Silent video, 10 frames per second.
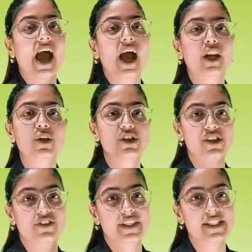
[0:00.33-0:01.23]
Hello
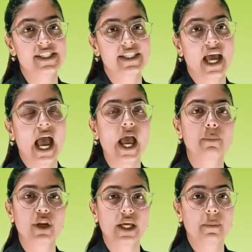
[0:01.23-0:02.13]
children, I
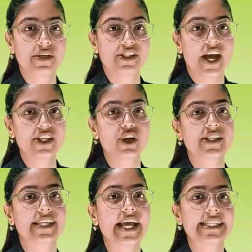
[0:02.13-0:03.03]
am Monica Bajaj,
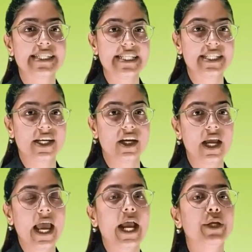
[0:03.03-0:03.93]
your science teacher,
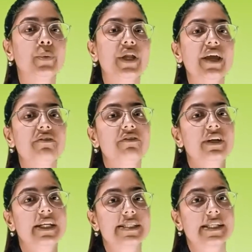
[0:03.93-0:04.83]
and today we
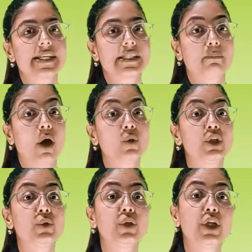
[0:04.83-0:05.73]
will discuss
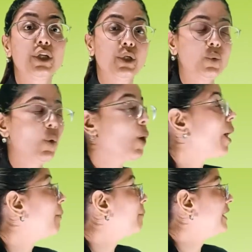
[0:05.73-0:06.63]
about Unit 2
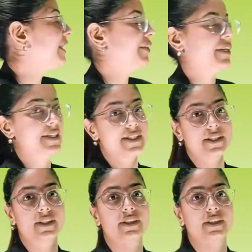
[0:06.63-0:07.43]
Materials.